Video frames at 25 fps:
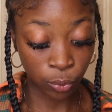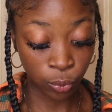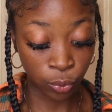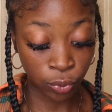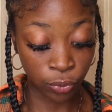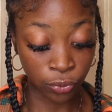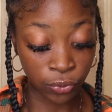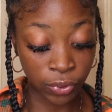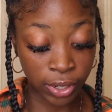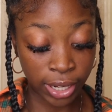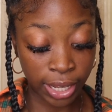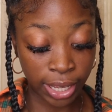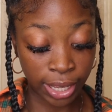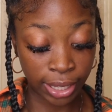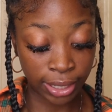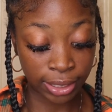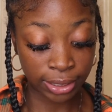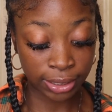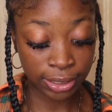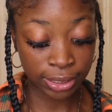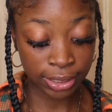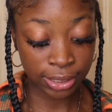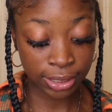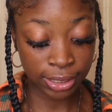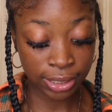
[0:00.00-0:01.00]
reflect.
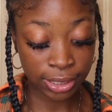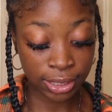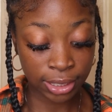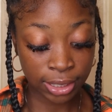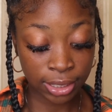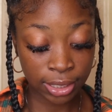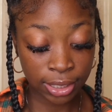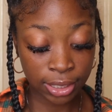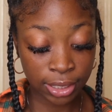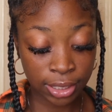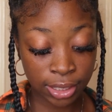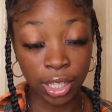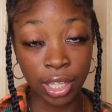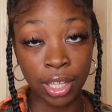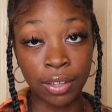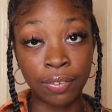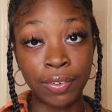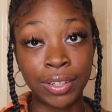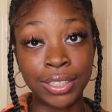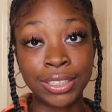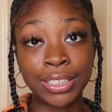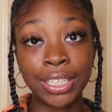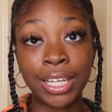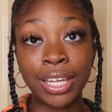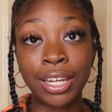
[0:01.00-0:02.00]
If
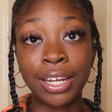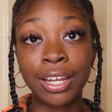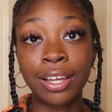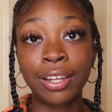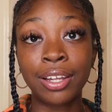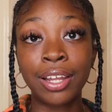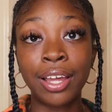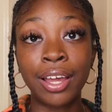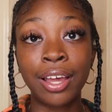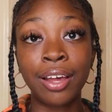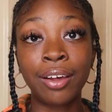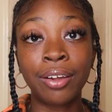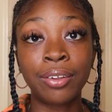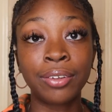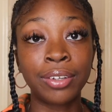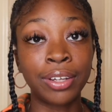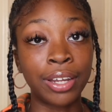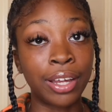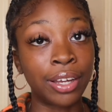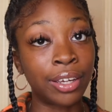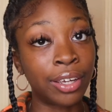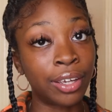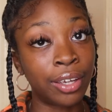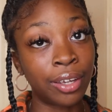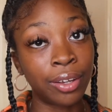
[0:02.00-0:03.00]
I say it out loud and
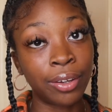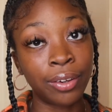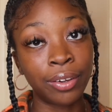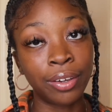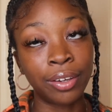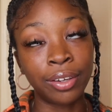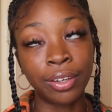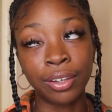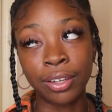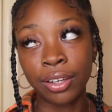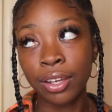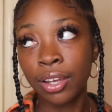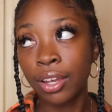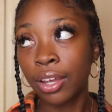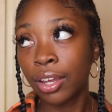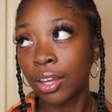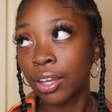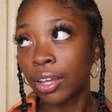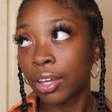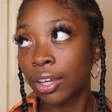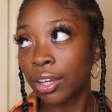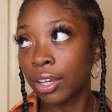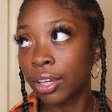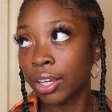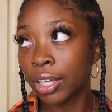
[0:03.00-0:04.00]
I can hear it,
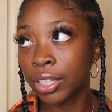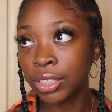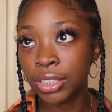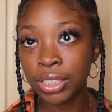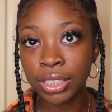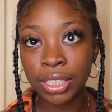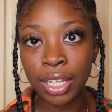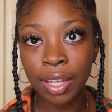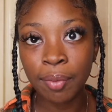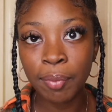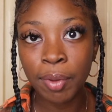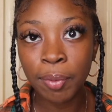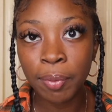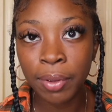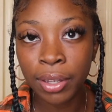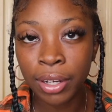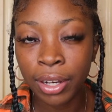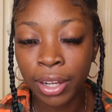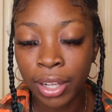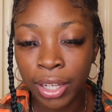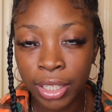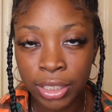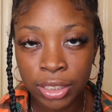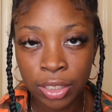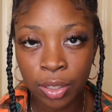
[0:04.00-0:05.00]
it's just like me being a
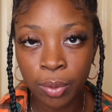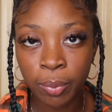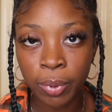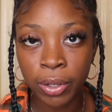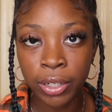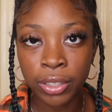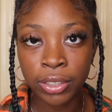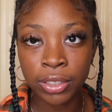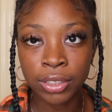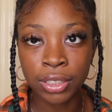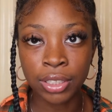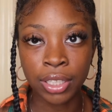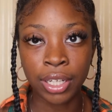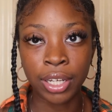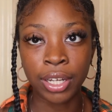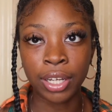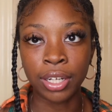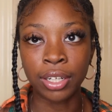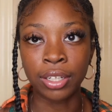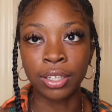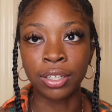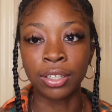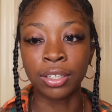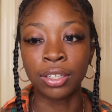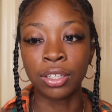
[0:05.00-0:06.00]
hands-on person. I
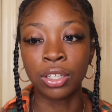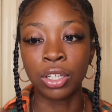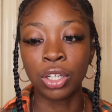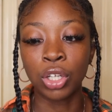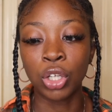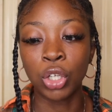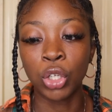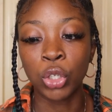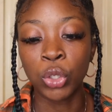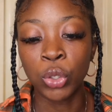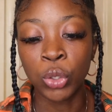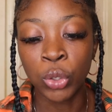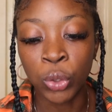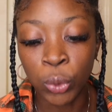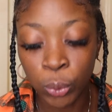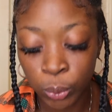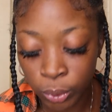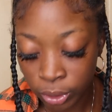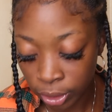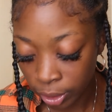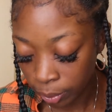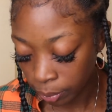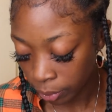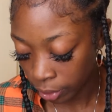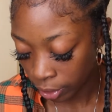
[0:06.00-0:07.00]
gotta do
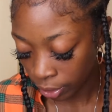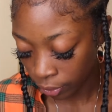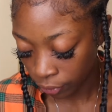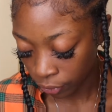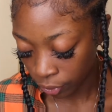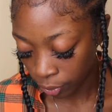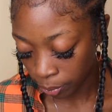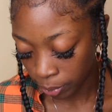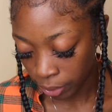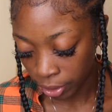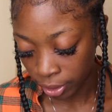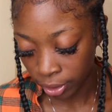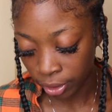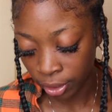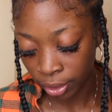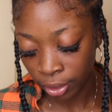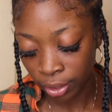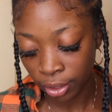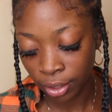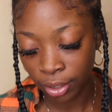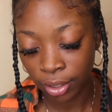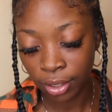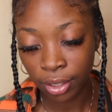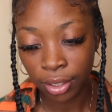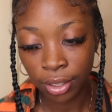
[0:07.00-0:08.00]
something for me to
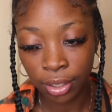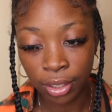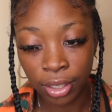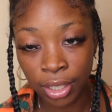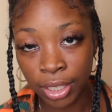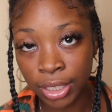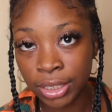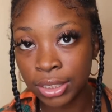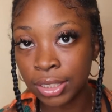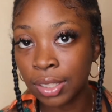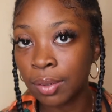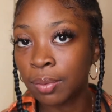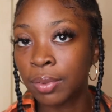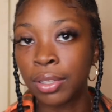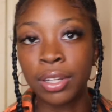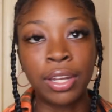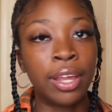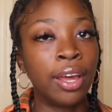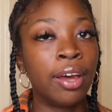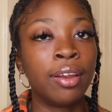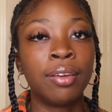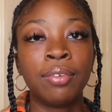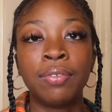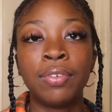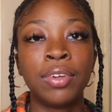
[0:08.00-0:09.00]
get something
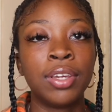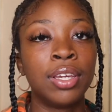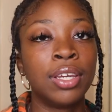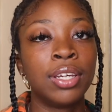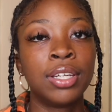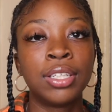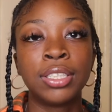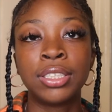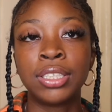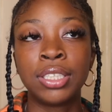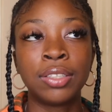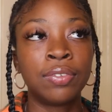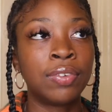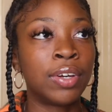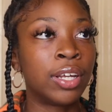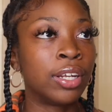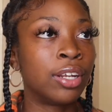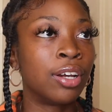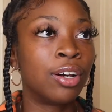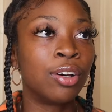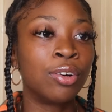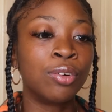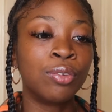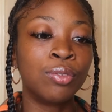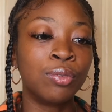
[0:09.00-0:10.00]
out of it. Because if I
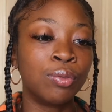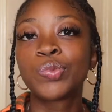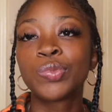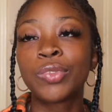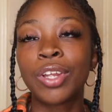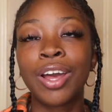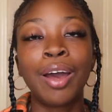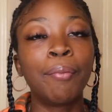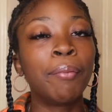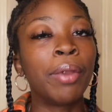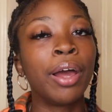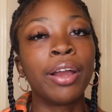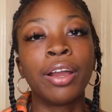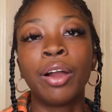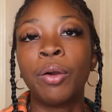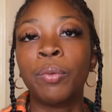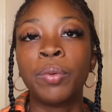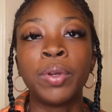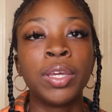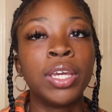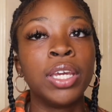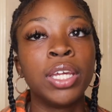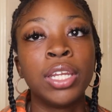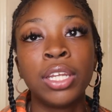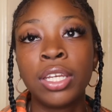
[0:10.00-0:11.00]
don't, I'm not gonna
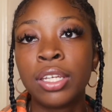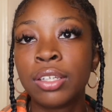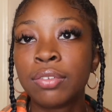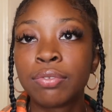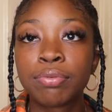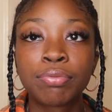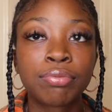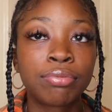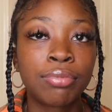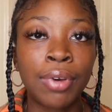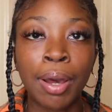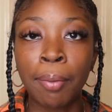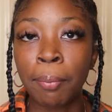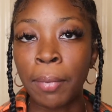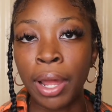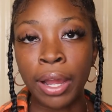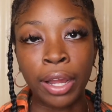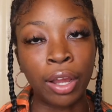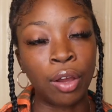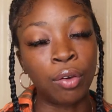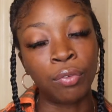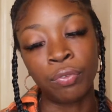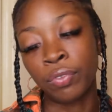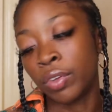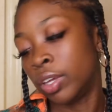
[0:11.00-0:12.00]
get it. I'm not
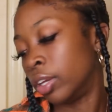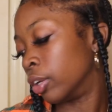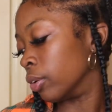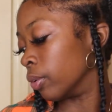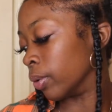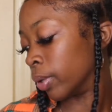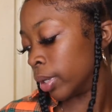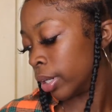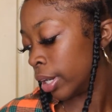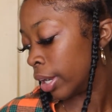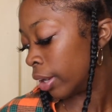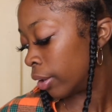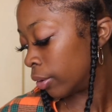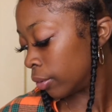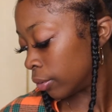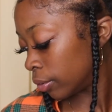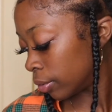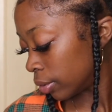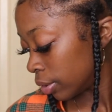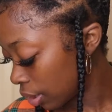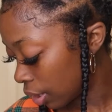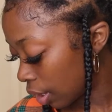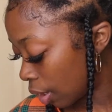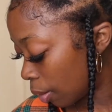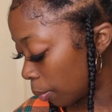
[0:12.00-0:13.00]
gonna figure it out.
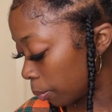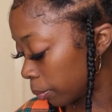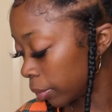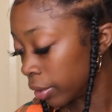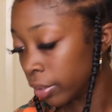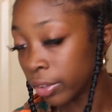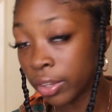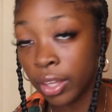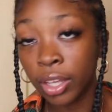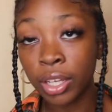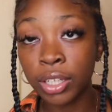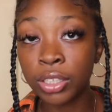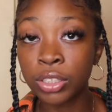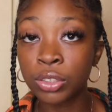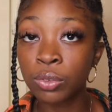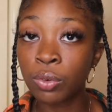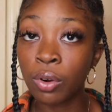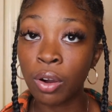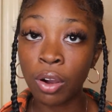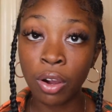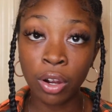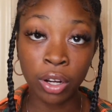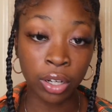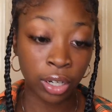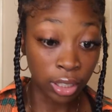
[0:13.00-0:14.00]
I'm gonna be thinking too
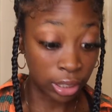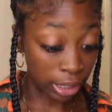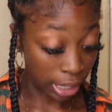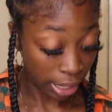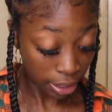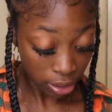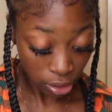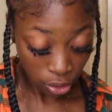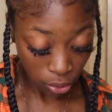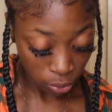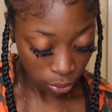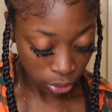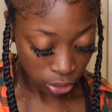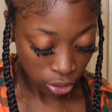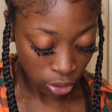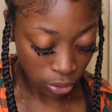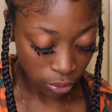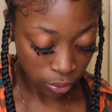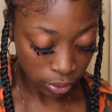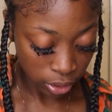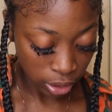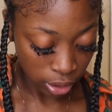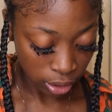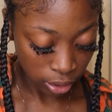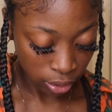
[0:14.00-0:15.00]
hard and not know what's
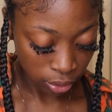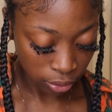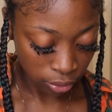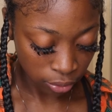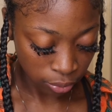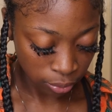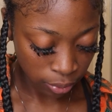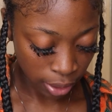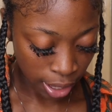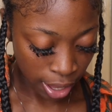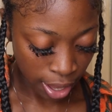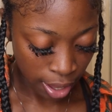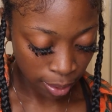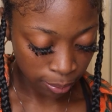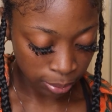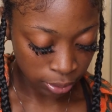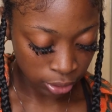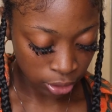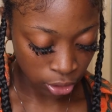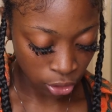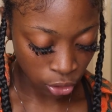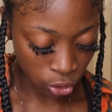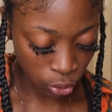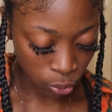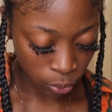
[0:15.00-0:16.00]
going on.
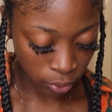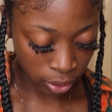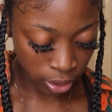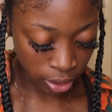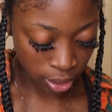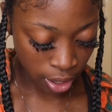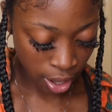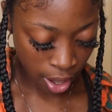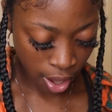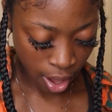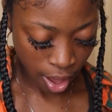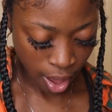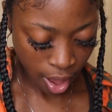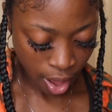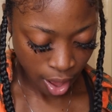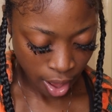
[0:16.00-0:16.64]
Absolutely not.